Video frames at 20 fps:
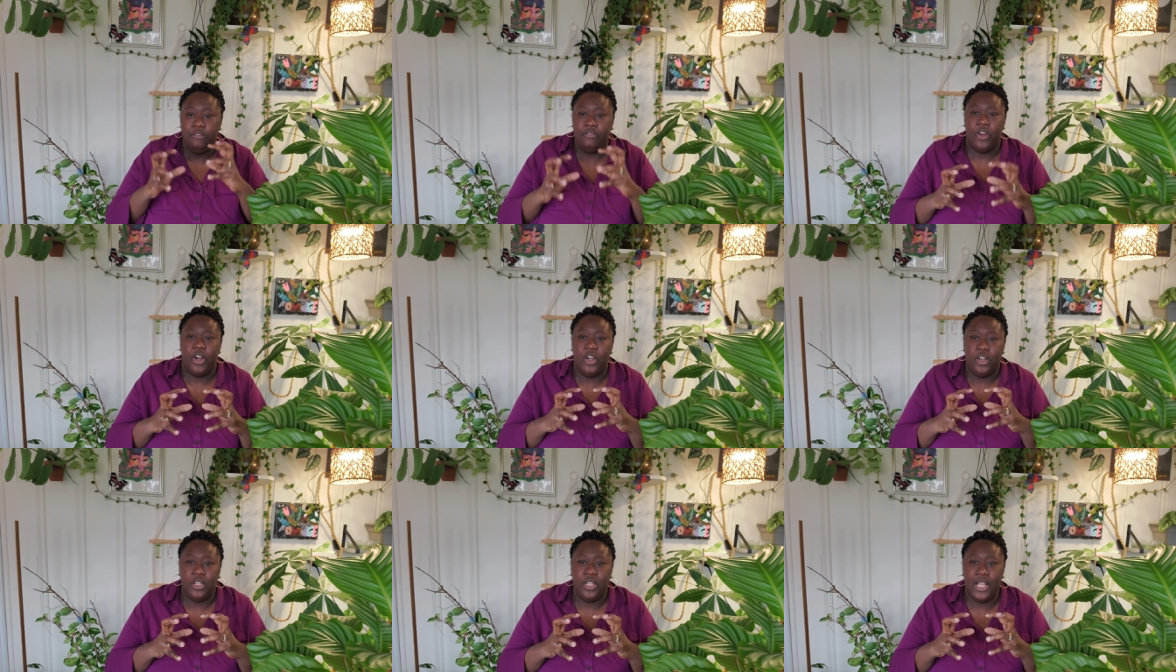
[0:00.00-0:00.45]

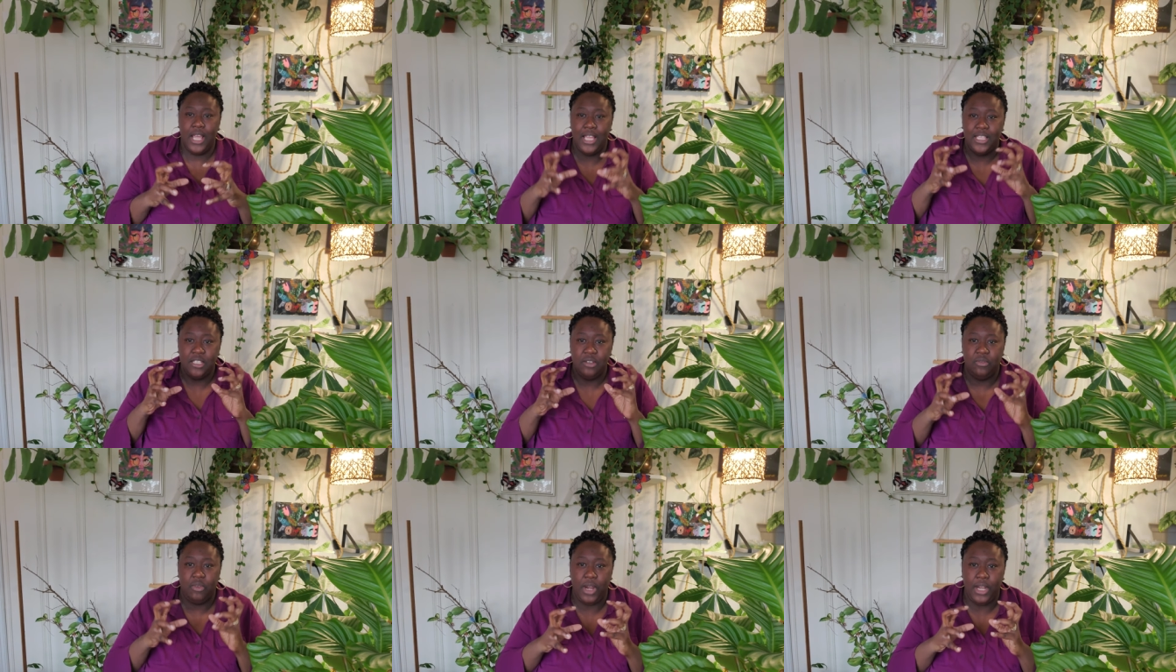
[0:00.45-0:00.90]

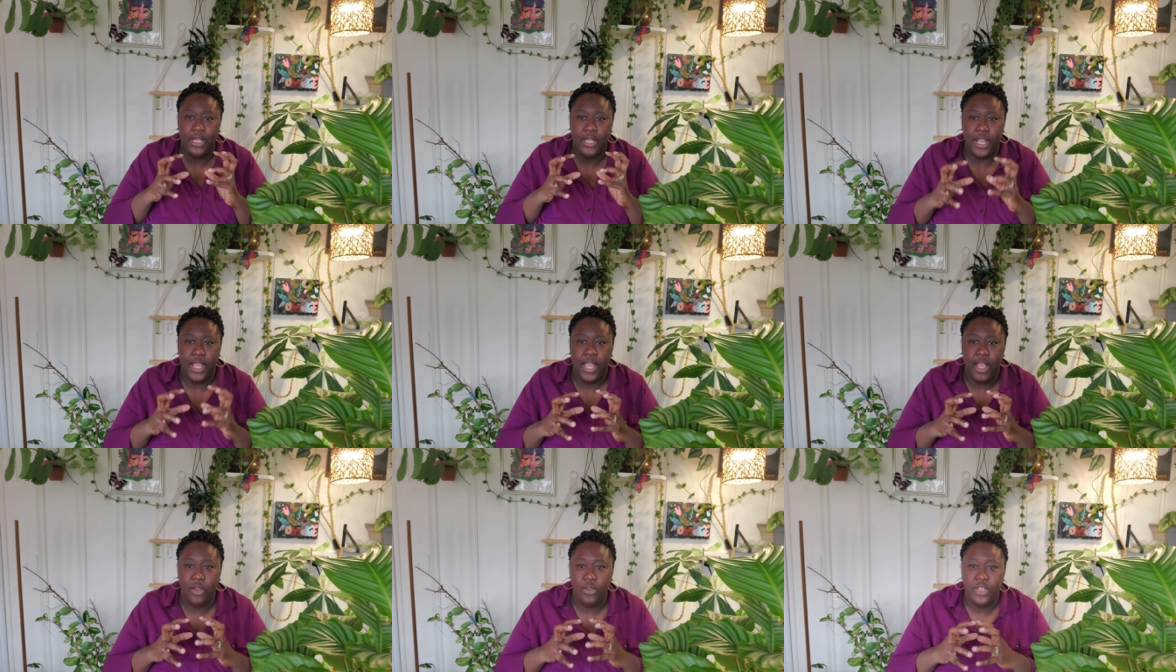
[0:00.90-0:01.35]
Fertilizing right
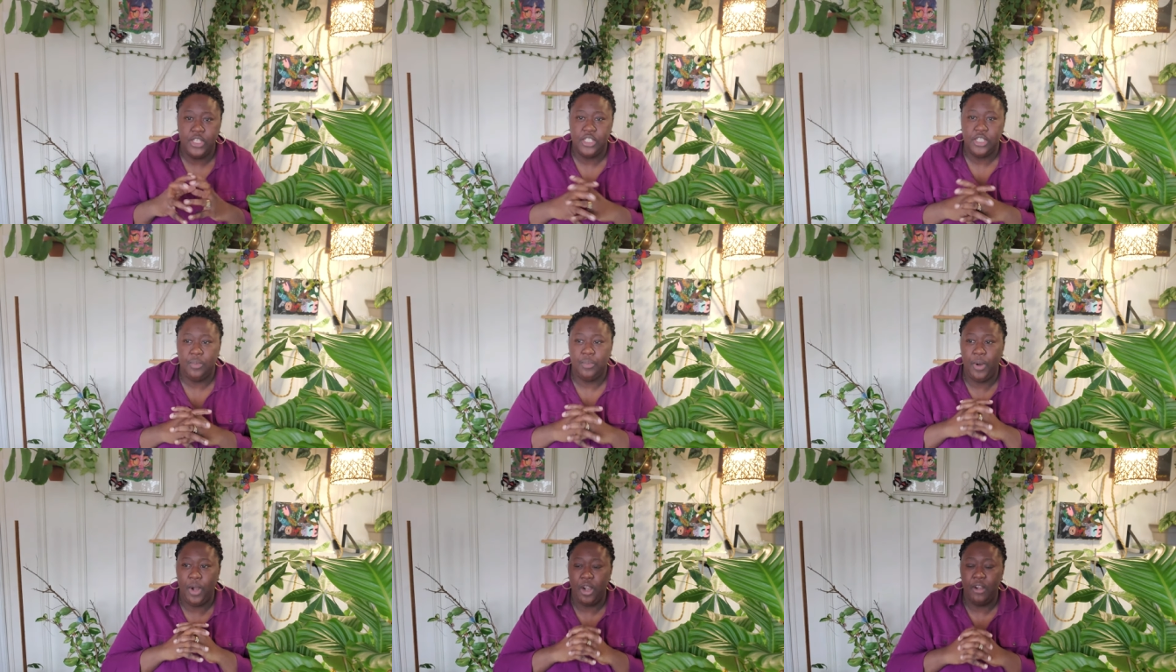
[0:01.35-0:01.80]
now is
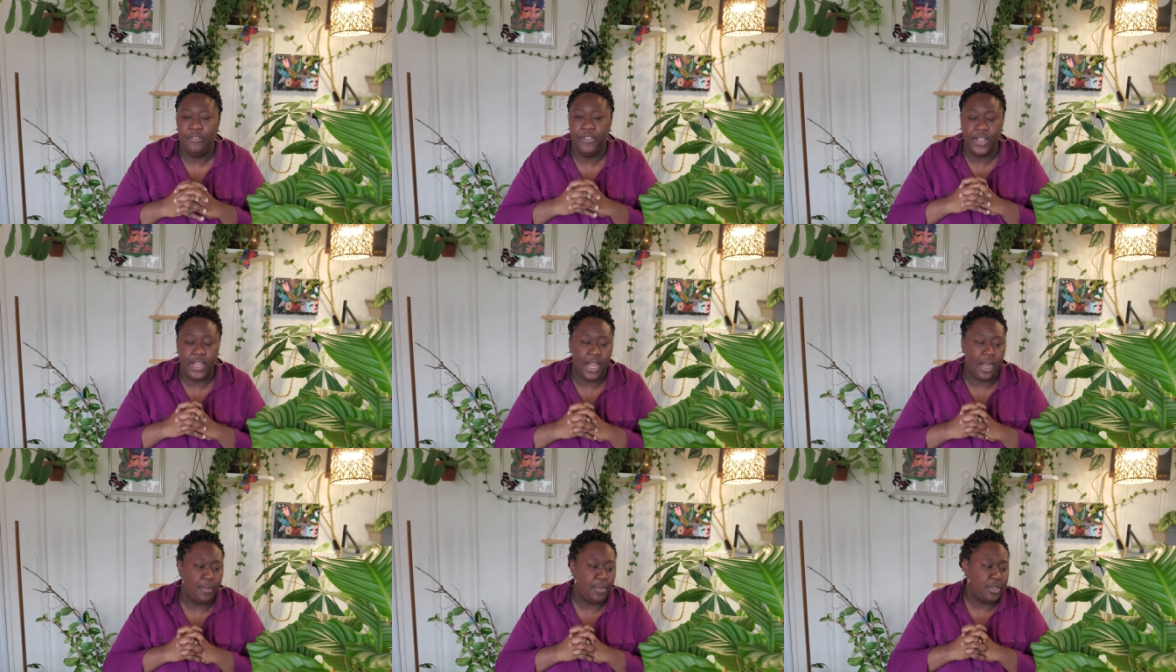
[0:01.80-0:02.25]
a
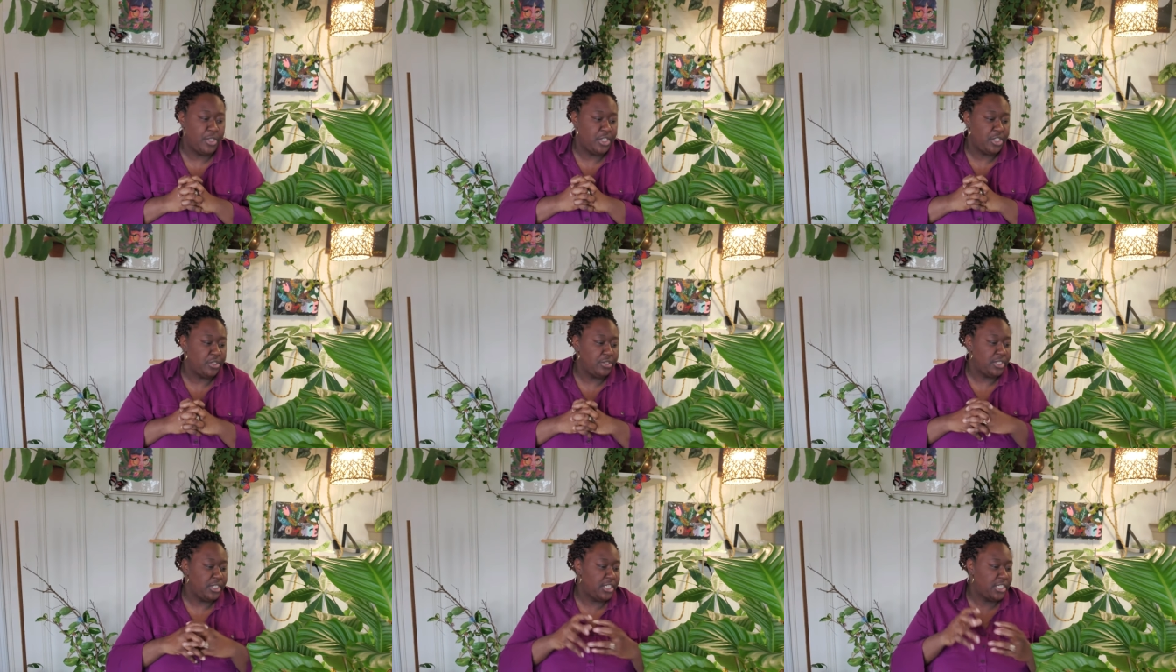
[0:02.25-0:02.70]
perfect
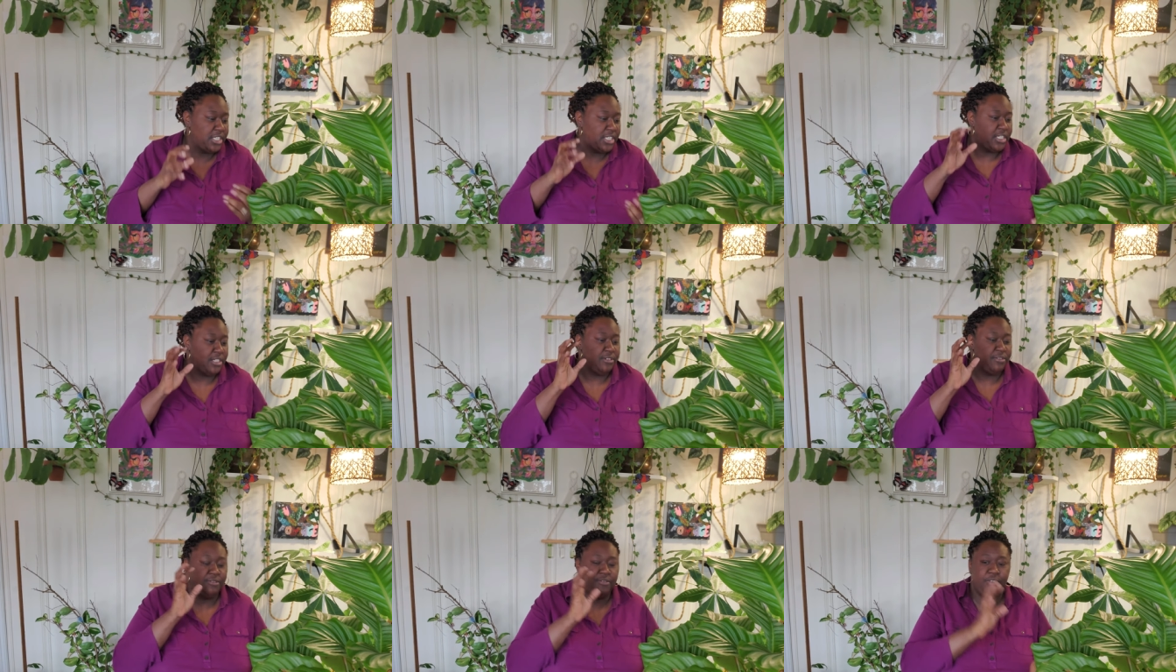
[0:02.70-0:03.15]
opportunity
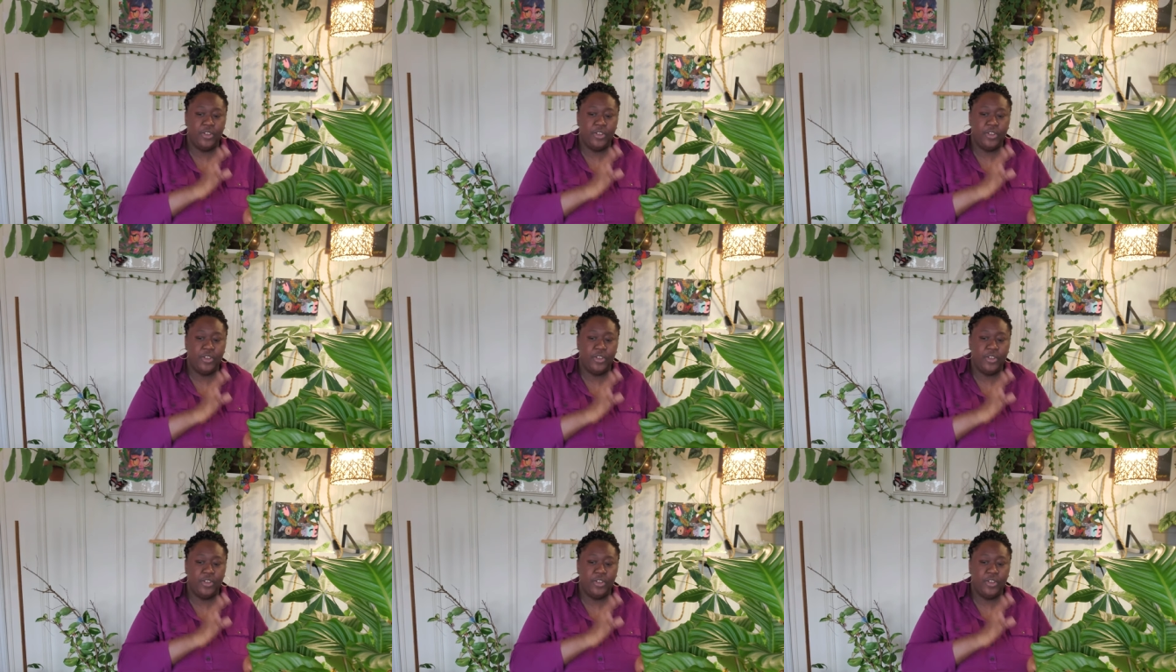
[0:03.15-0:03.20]
to